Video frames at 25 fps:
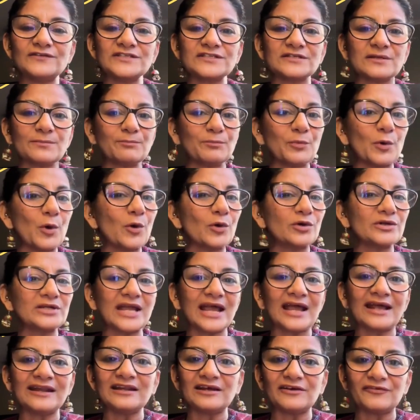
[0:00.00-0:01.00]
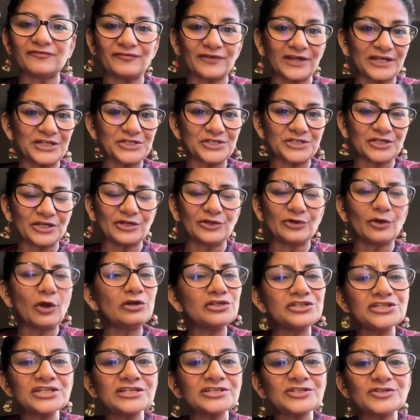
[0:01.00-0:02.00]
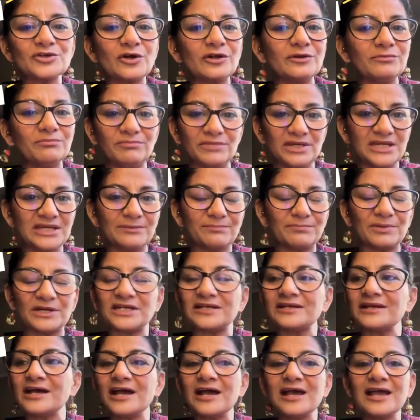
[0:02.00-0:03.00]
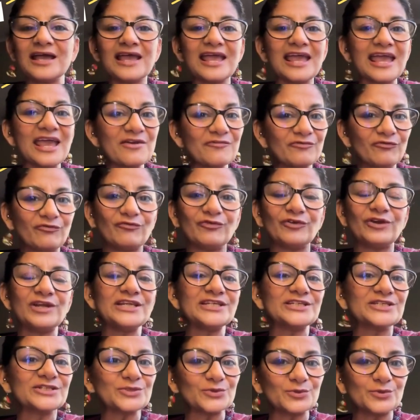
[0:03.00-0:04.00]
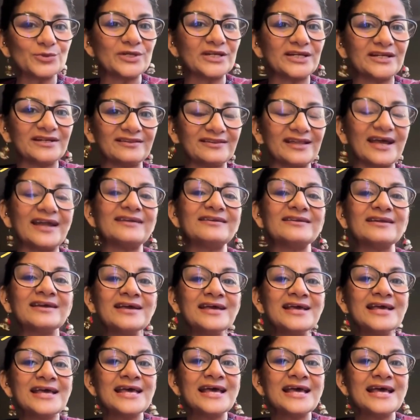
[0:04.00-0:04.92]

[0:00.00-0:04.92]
support and affection, not just on me, but every student that